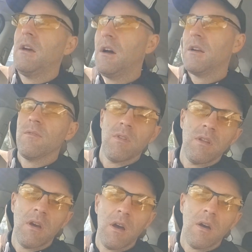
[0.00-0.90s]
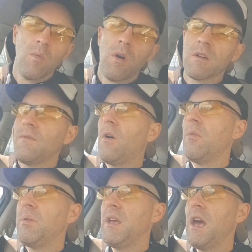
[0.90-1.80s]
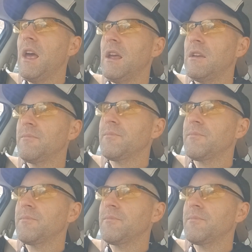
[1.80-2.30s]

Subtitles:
on even Waterfall, PA.